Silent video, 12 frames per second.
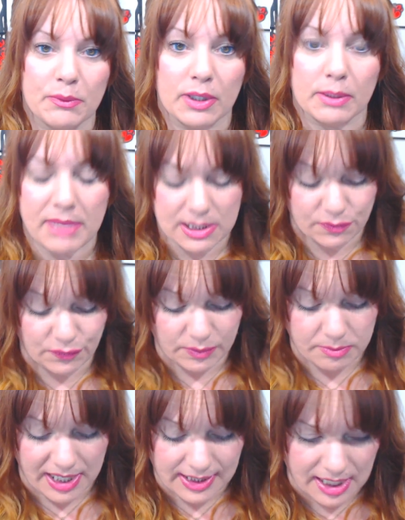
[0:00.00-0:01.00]
find they work
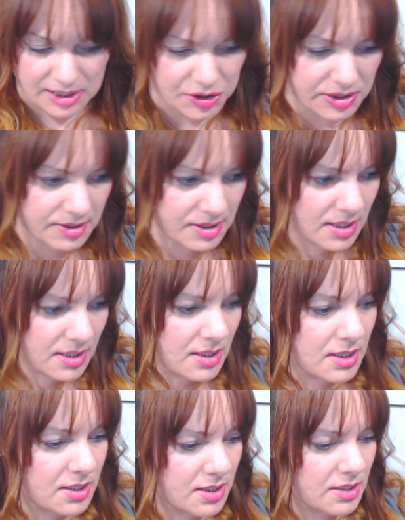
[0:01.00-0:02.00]
best for my lashes.
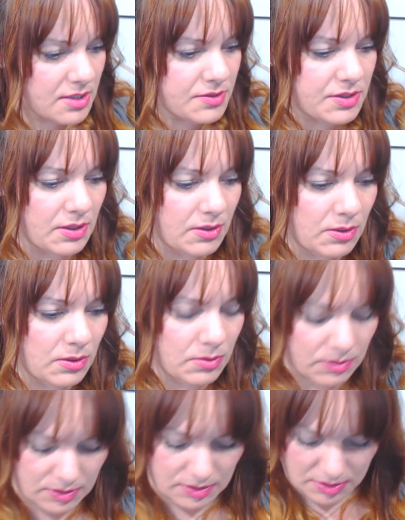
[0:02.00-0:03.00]

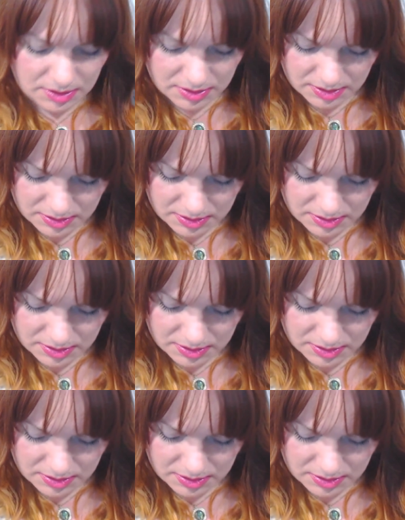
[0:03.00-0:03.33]
So